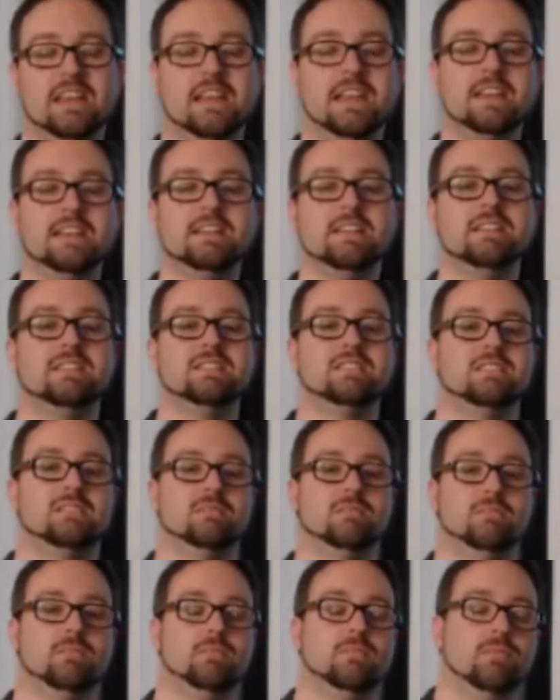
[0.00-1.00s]
is
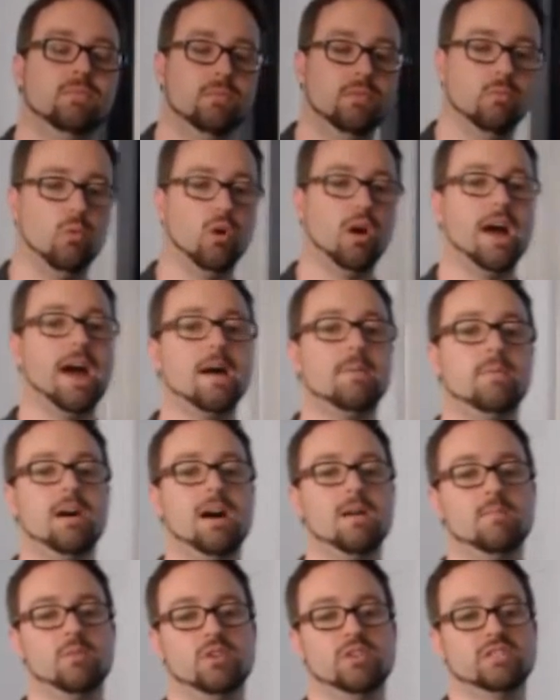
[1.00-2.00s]
what
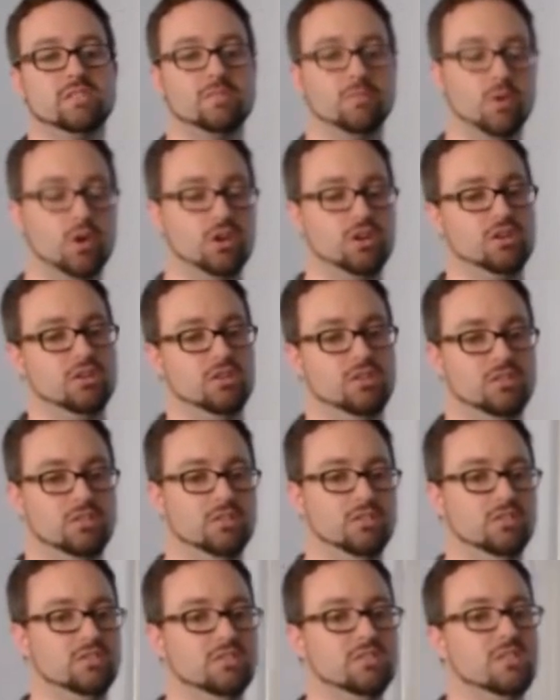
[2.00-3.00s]
AppArmor and Tomoyo
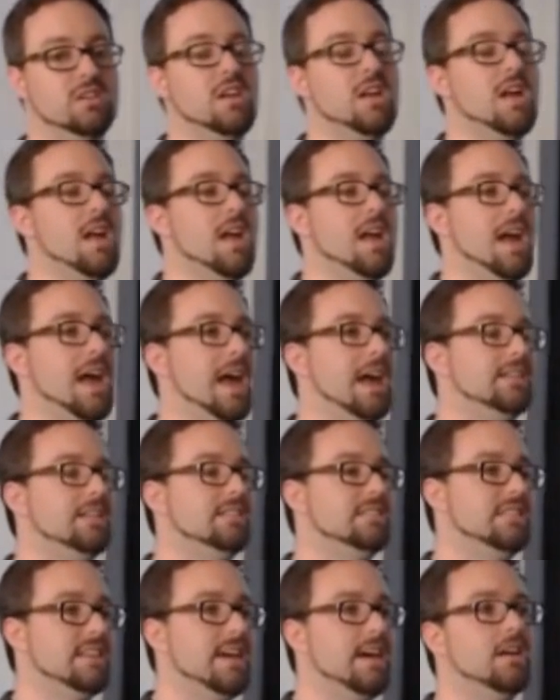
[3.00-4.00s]
use, and
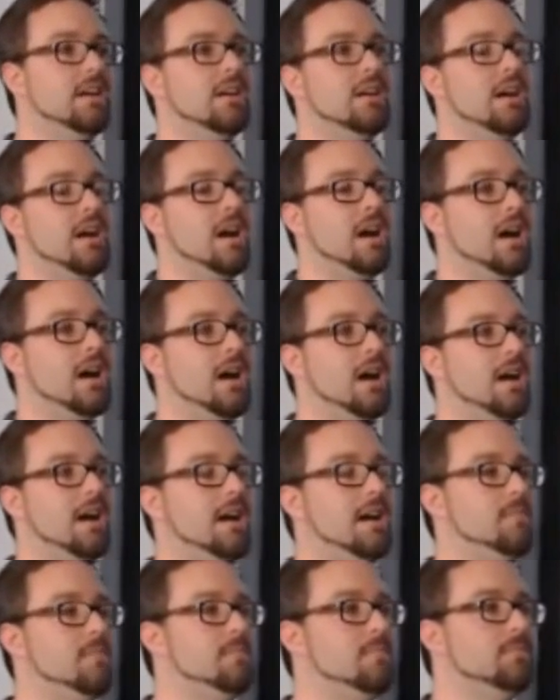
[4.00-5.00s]

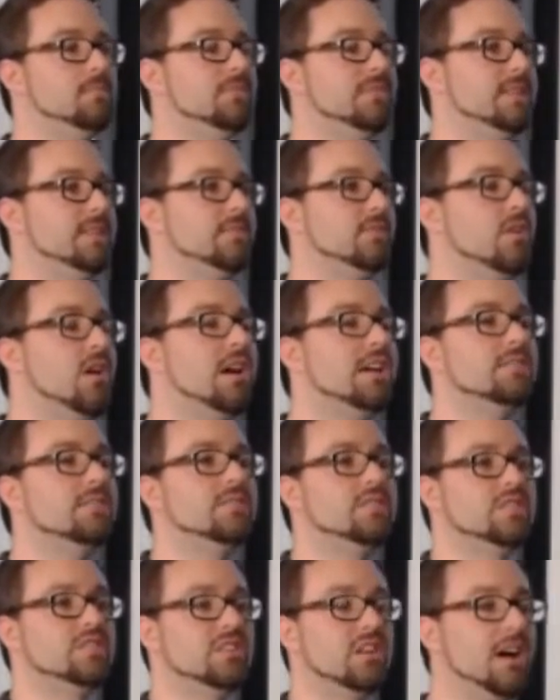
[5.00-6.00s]
they've kind of
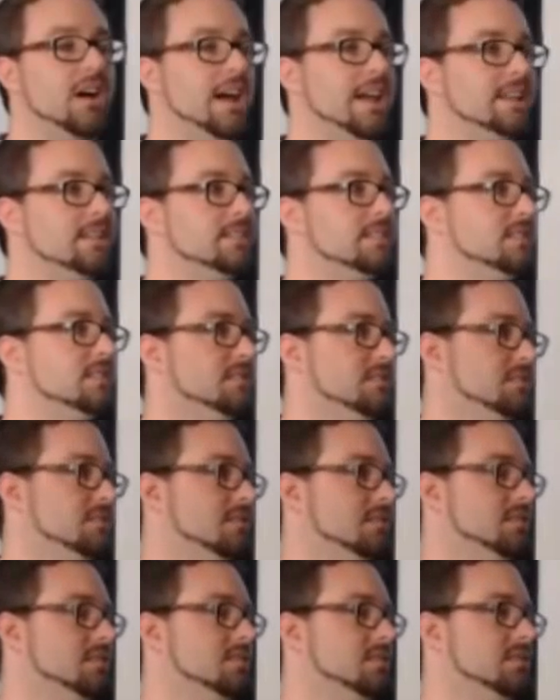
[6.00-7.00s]
designed
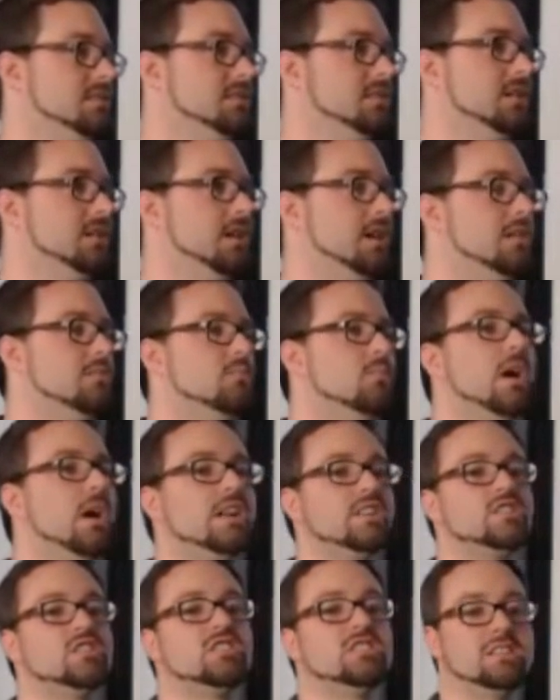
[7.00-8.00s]
a
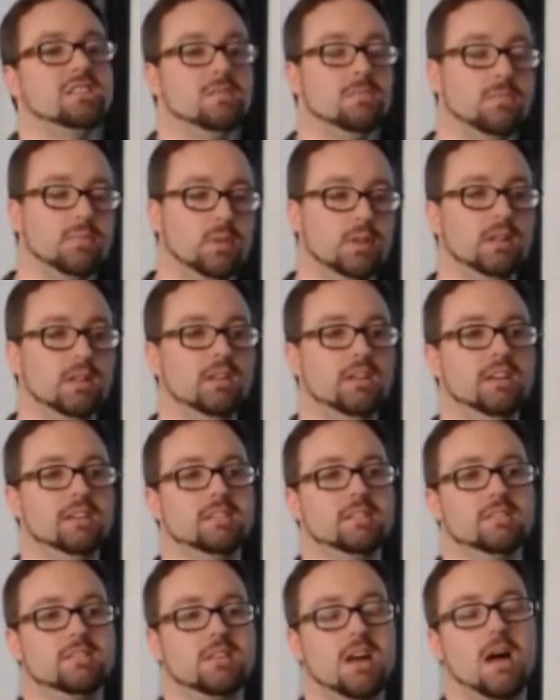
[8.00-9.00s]
much simpler
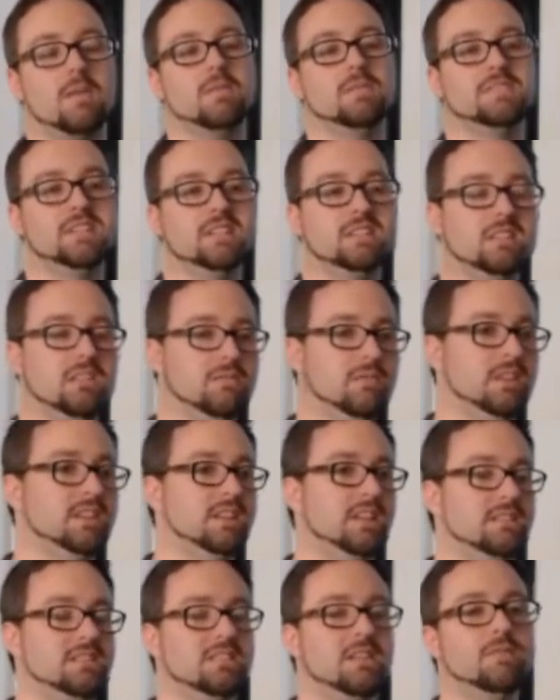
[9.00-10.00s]
type of system that
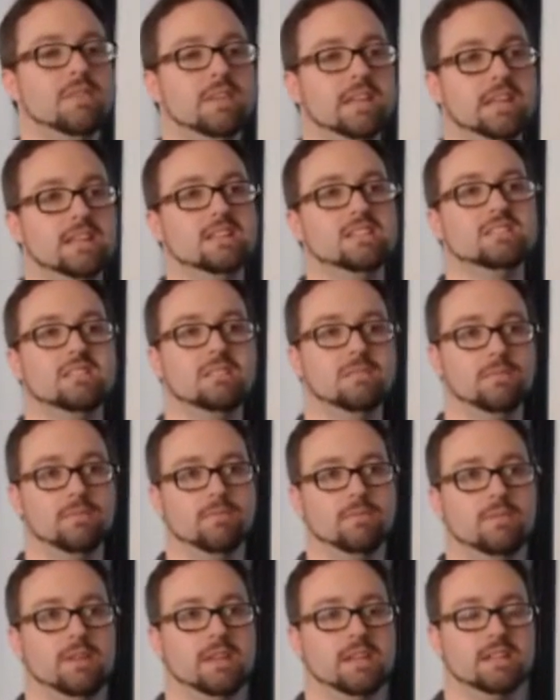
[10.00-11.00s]
does something in
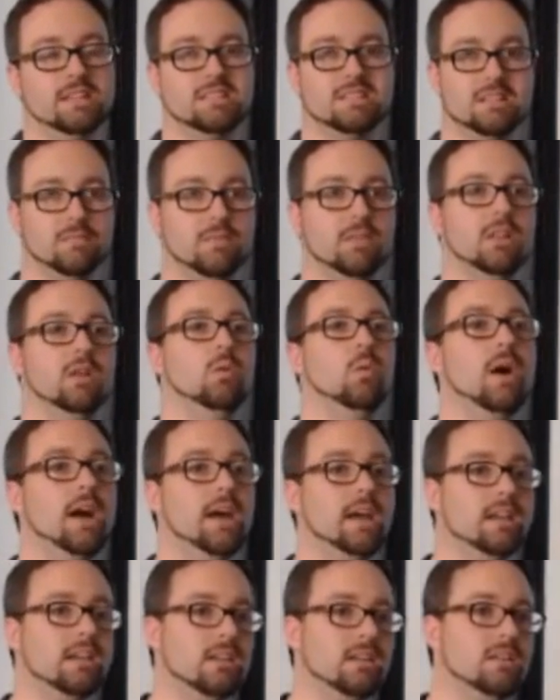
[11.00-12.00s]
a similar
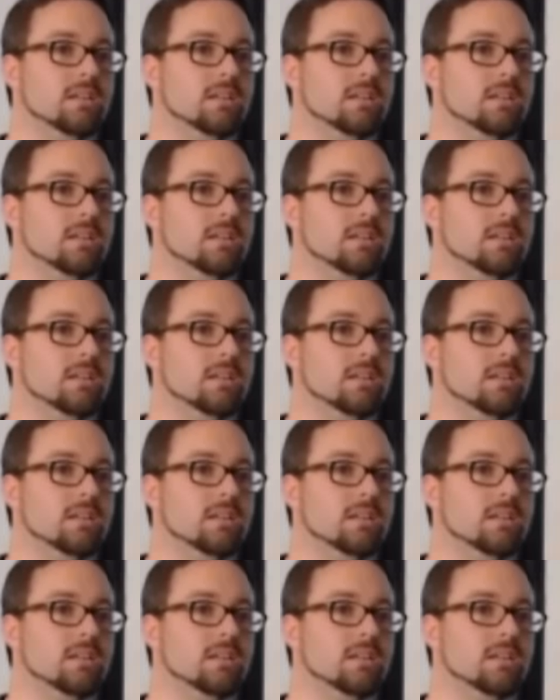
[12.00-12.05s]
way.